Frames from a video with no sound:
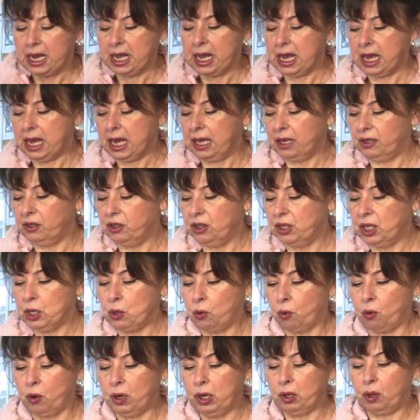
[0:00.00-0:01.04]
And the
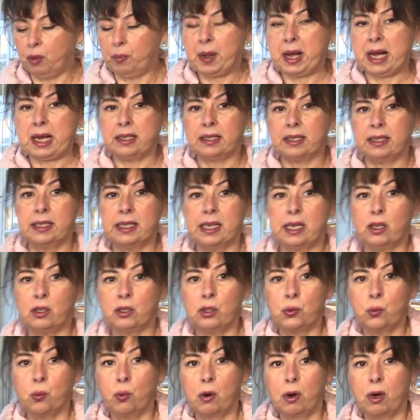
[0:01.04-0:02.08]
oil
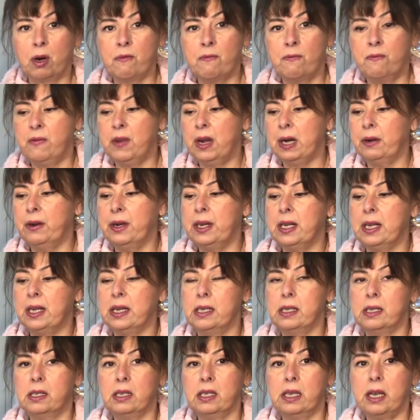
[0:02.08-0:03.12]
pastels work very
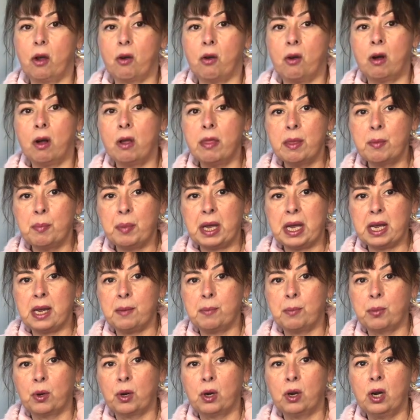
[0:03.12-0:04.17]
nicely on the
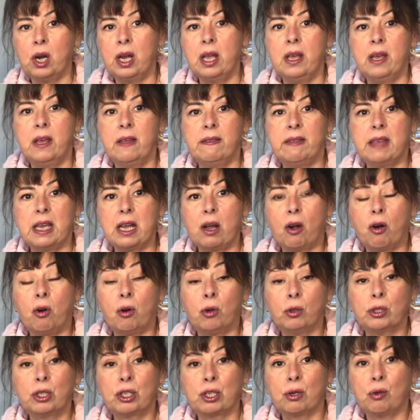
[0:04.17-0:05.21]
paper. They
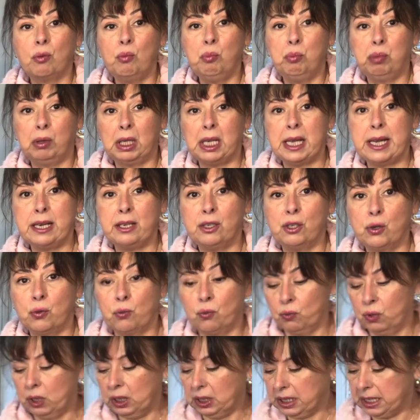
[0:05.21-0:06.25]
also blend
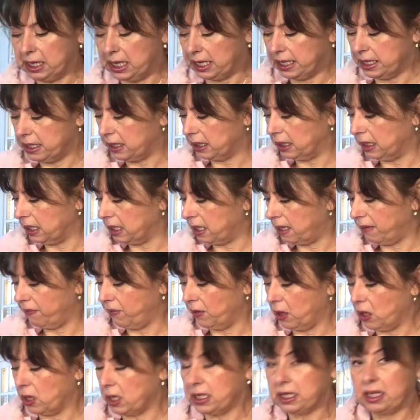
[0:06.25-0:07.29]
really nicely. And I
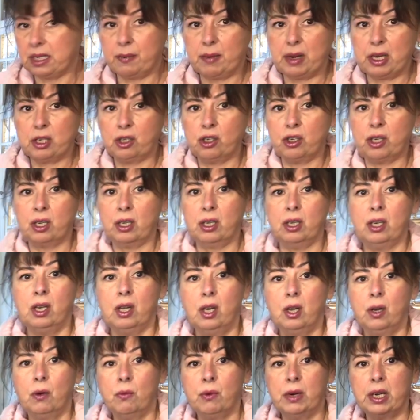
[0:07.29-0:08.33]
forgot to mention,
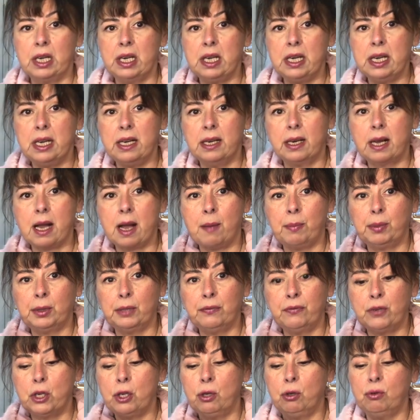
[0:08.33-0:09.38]
we're gonna need a couple
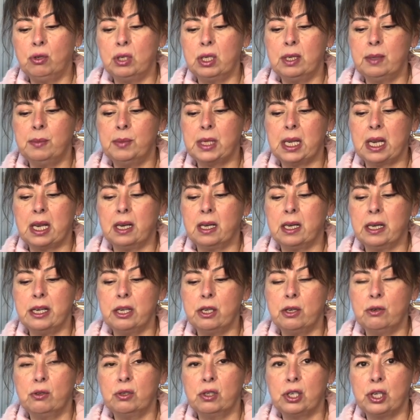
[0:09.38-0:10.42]
of Q-tips, and I
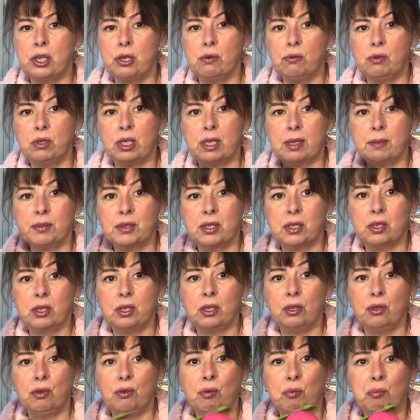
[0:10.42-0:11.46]
use Q-tips
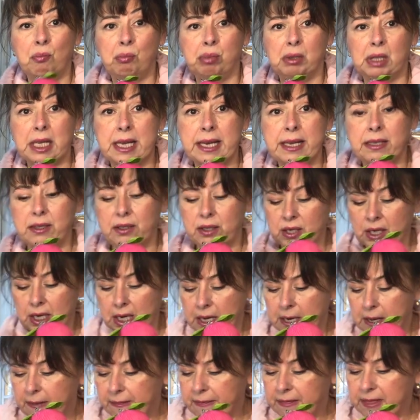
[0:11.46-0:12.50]
to blend
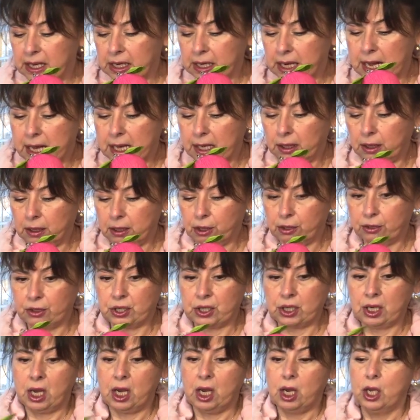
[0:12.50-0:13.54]
the
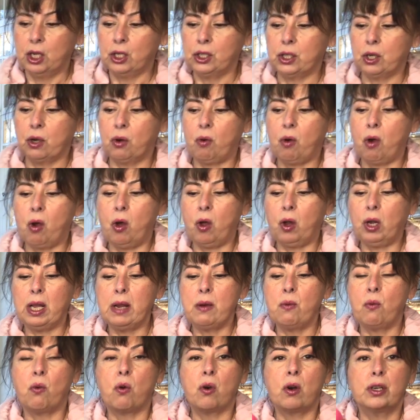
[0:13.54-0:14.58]
colors. So all I
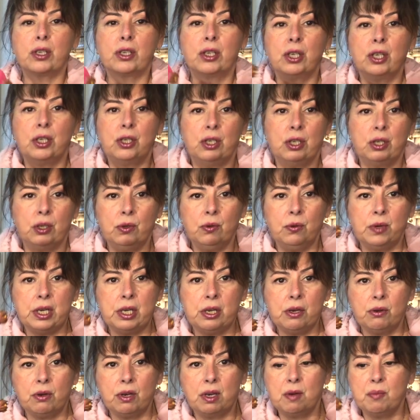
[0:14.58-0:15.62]
want to do, and
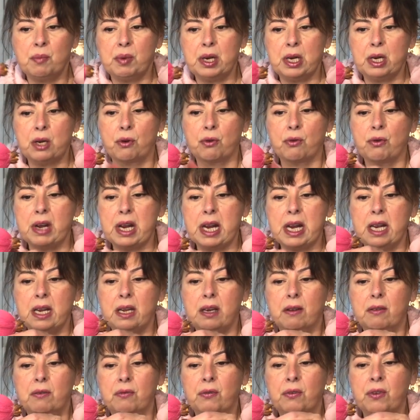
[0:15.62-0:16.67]
you can be
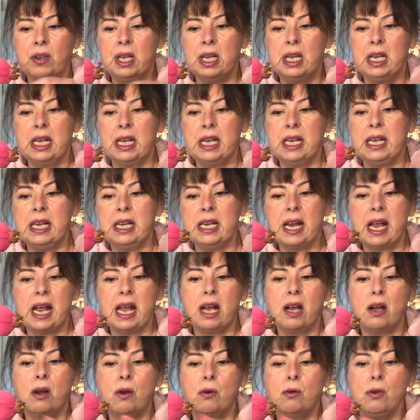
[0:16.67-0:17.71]
creative in
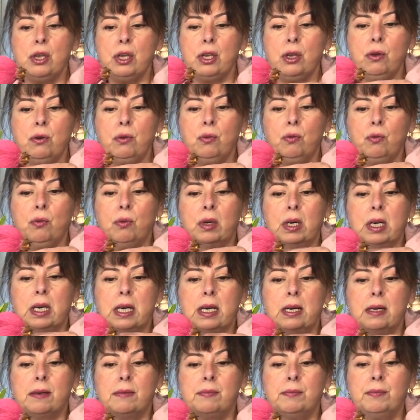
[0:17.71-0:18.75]
how you
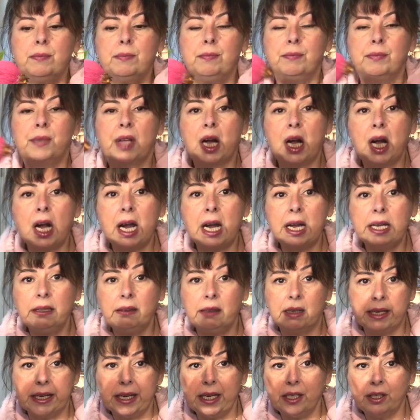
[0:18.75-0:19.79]

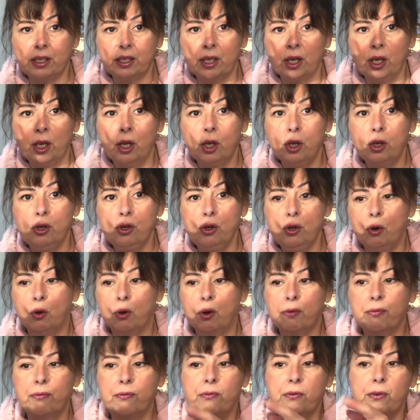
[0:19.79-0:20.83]
highlight your
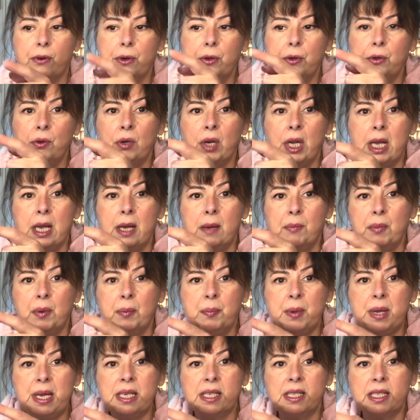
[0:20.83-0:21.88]
fruit, but
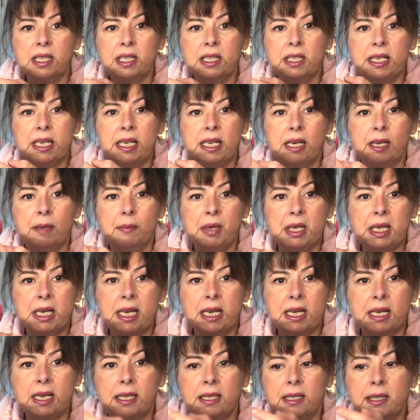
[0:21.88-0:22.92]
basically I'm gonna
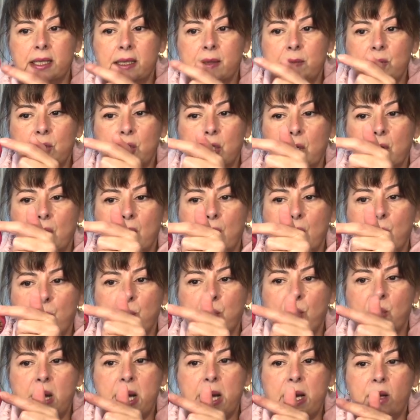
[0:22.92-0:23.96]
add some dark
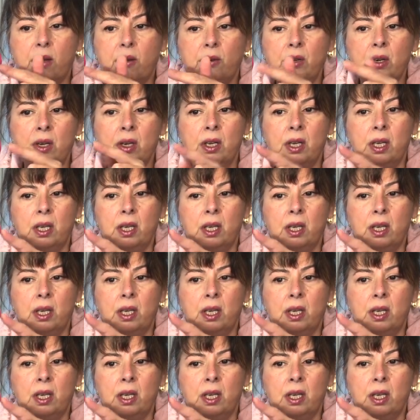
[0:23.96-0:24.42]
brown